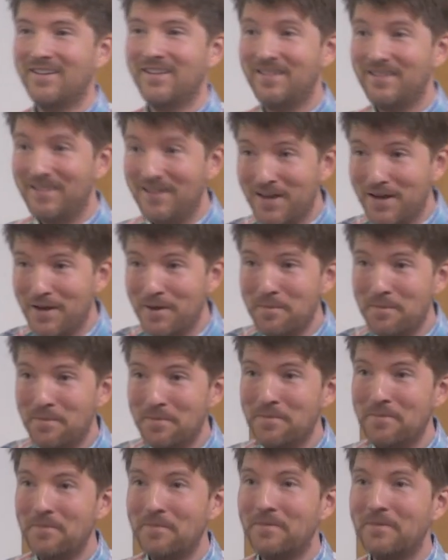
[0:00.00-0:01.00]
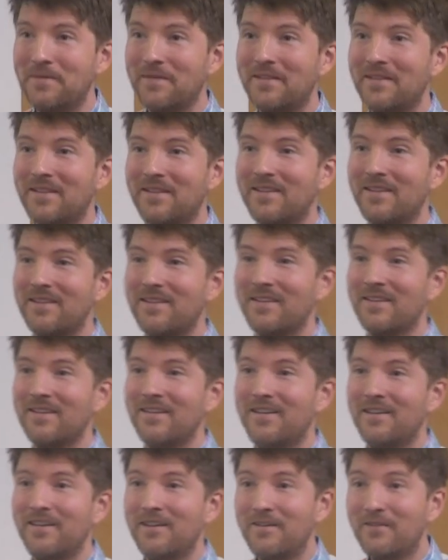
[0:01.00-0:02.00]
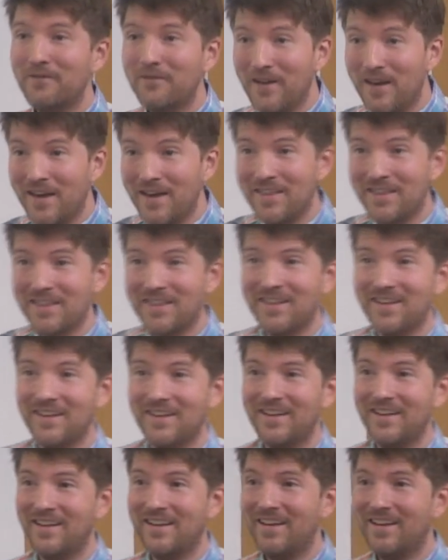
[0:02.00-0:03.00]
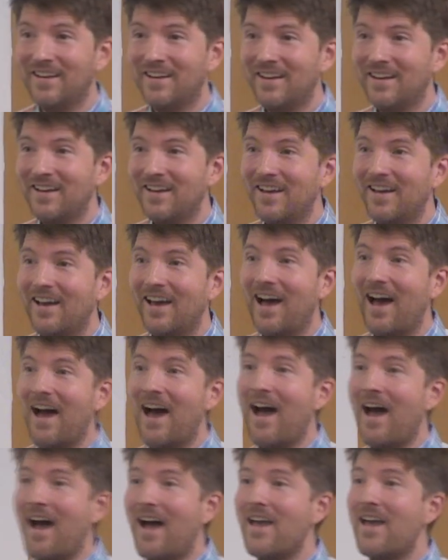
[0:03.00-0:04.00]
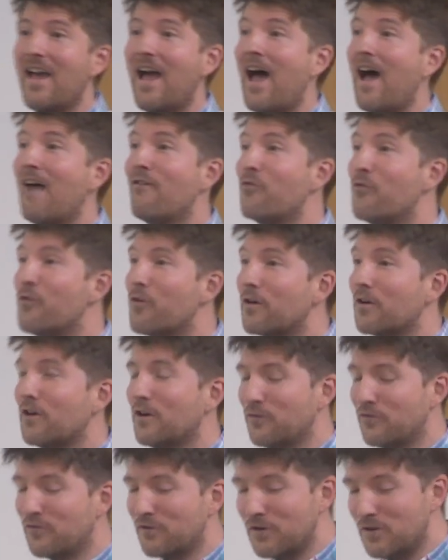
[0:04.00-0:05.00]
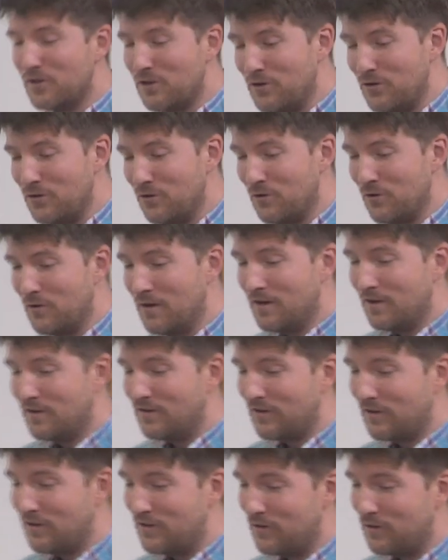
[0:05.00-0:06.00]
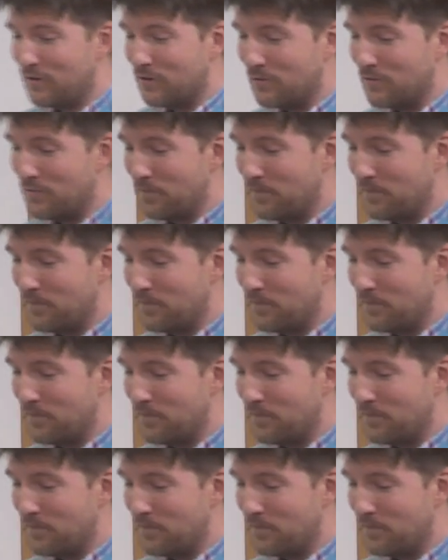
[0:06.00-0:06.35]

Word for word: Tim, Faith, I have work for you to do.